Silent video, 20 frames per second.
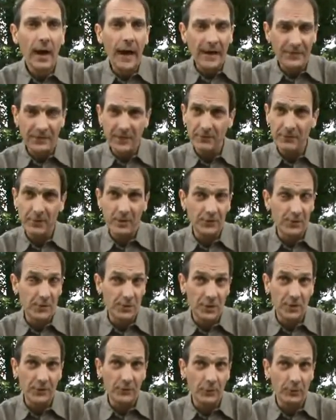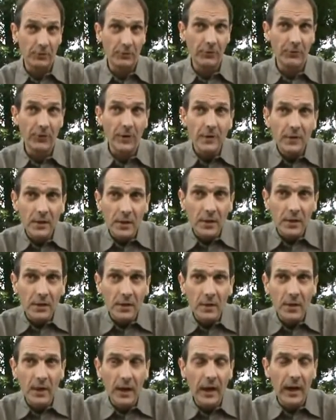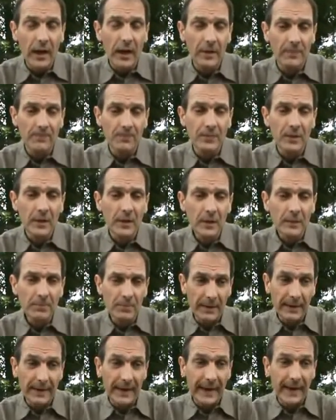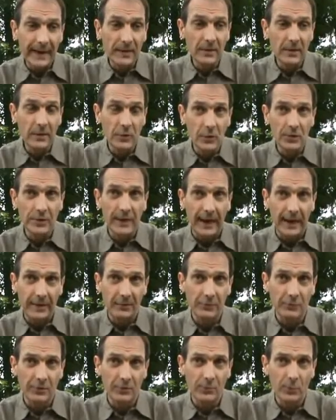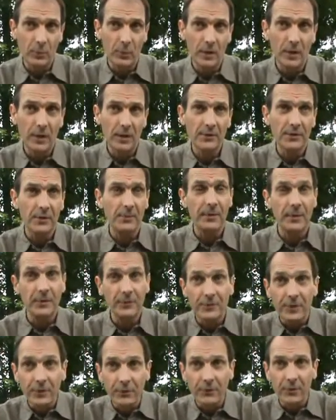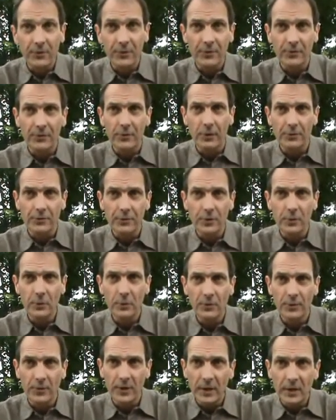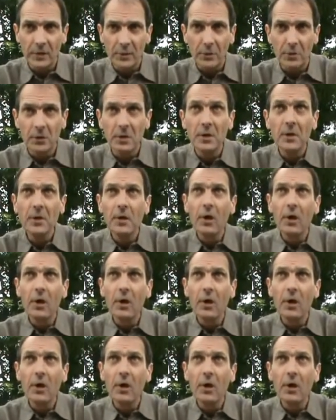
As ever, it's a jigsaw of funding. Um, but again, good character-driven work, something that's different, it's not too cynical,